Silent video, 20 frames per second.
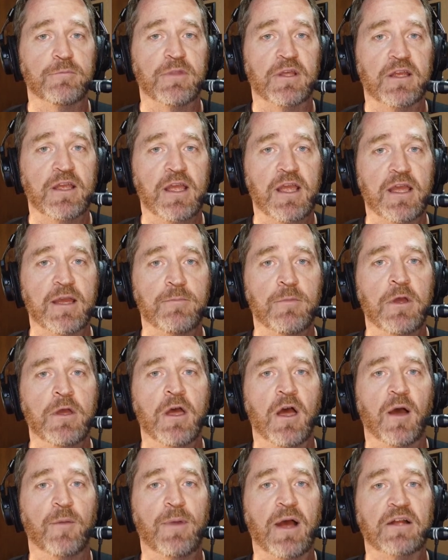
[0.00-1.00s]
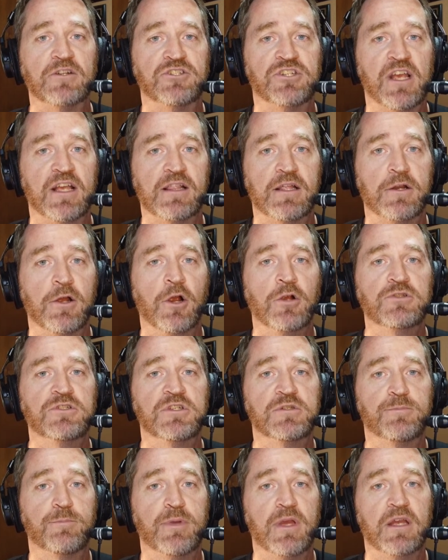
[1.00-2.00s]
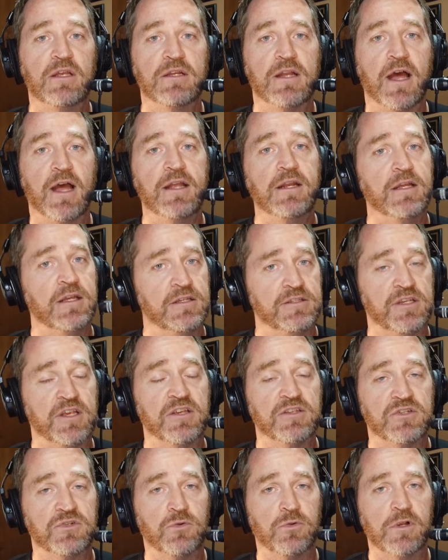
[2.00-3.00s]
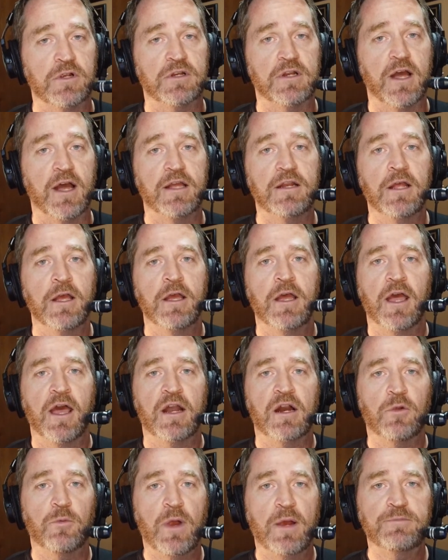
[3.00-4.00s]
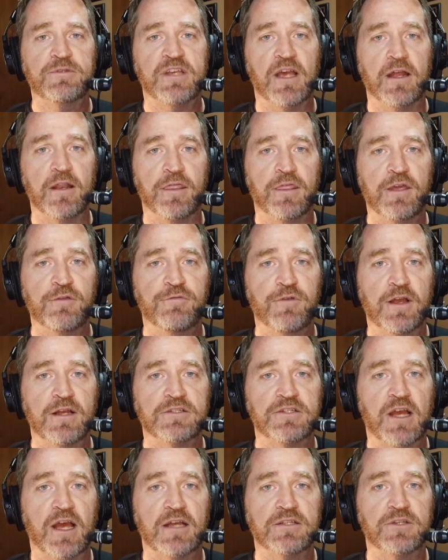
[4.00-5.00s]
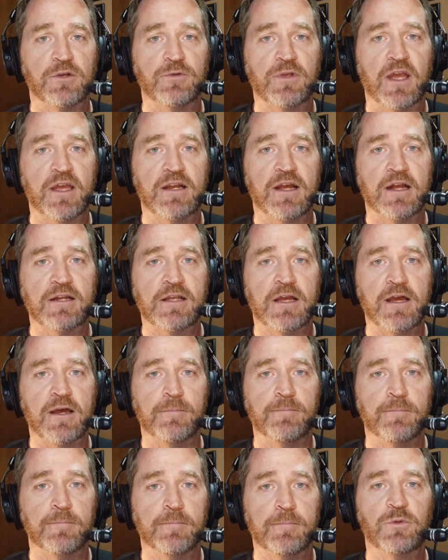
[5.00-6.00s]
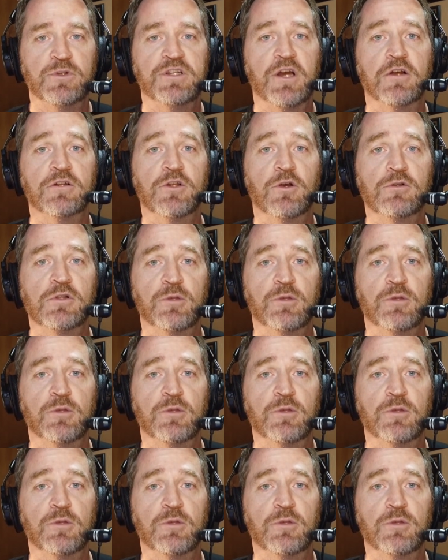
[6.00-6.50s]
from the game about Jalen Hurts' big night, his historic night, at our website, thefranchiseok.com. Then we talked